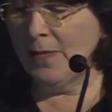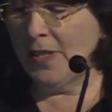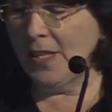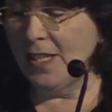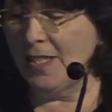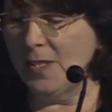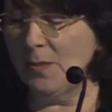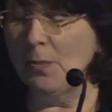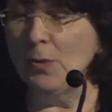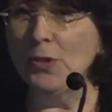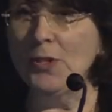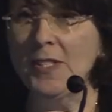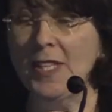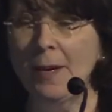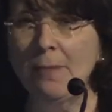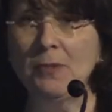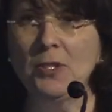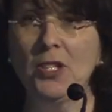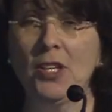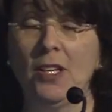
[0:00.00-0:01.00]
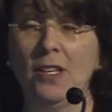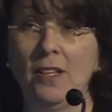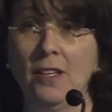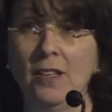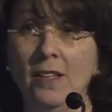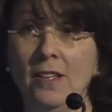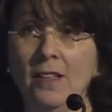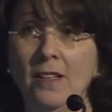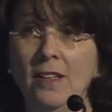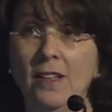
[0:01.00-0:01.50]
is a
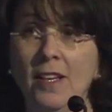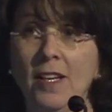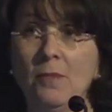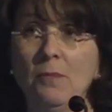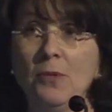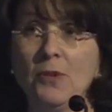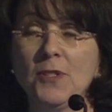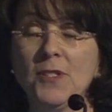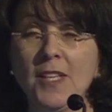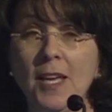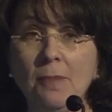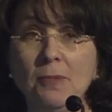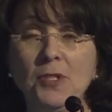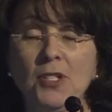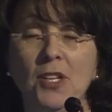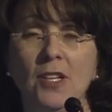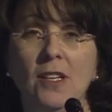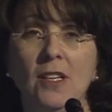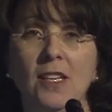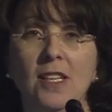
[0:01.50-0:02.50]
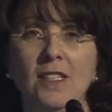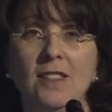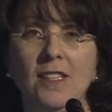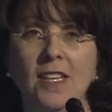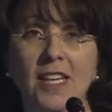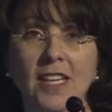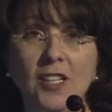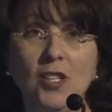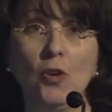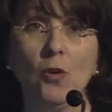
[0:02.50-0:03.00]
perception. And perception is
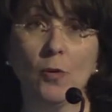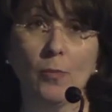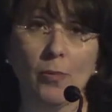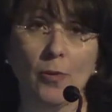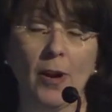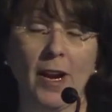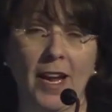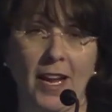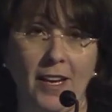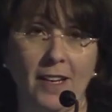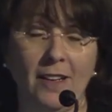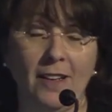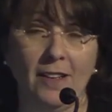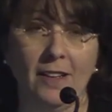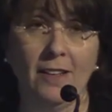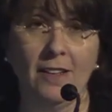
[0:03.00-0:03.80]
in your brain.